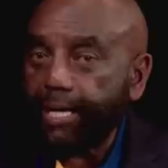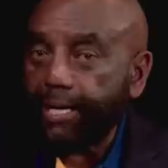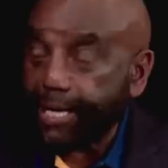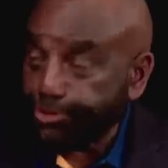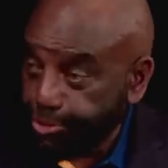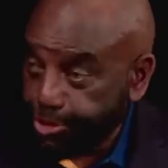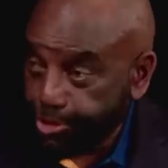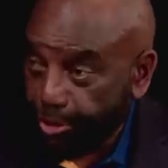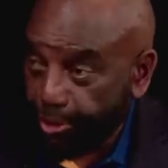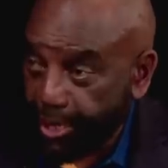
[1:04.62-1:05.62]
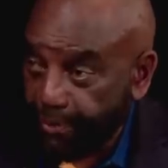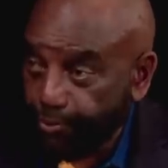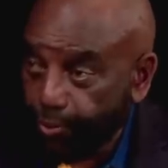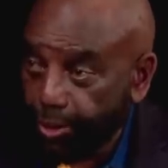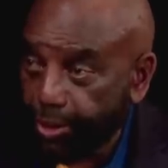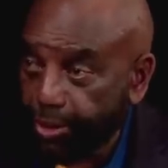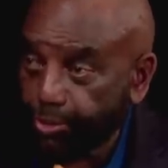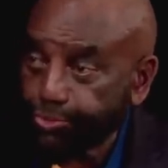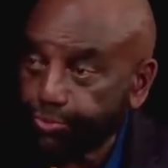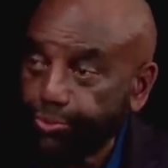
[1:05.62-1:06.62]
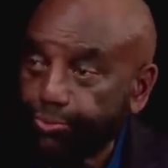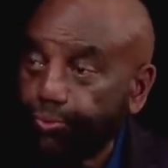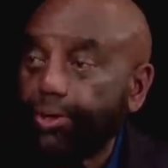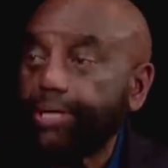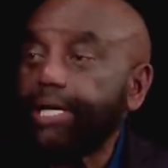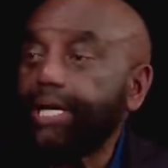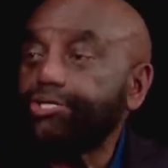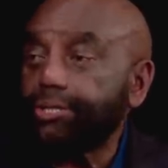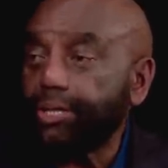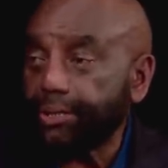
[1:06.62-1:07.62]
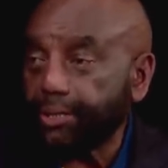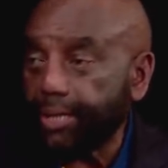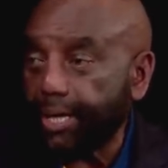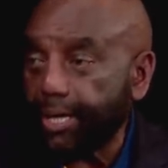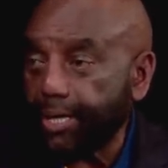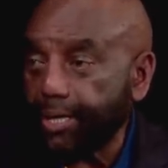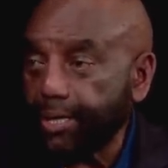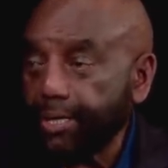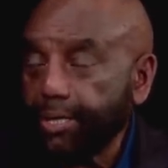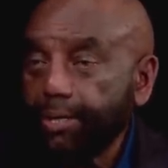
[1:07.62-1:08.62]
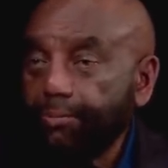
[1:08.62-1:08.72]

and as a result of having one culture, we were one nation under God. Mm-hmm.